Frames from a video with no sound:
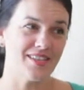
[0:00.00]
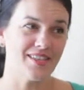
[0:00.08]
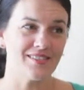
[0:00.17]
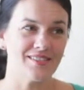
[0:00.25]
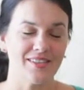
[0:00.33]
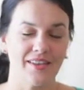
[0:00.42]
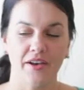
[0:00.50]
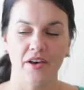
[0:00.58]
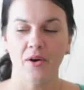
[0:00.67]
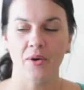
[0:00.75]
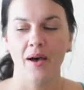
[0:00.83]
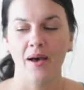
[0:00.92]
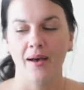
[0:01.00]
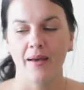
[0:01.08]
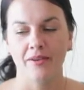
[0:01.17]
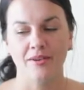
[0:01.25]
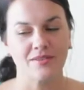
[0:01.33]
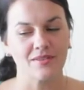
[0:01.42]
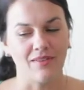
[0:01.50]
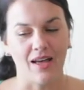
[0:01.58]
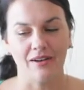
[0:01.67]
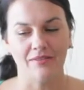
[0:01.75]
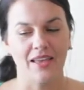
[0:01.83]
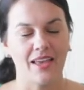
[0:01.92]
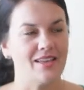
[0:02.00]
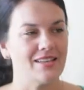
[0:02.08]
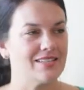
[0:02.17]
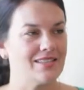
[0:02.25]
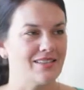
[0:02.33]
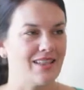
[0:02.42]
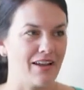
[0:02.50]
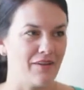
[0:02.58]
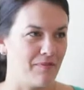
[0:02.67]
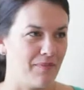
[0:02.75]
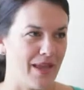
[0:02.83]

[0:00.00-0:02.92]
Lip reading: and so there's a lot of cakes that I've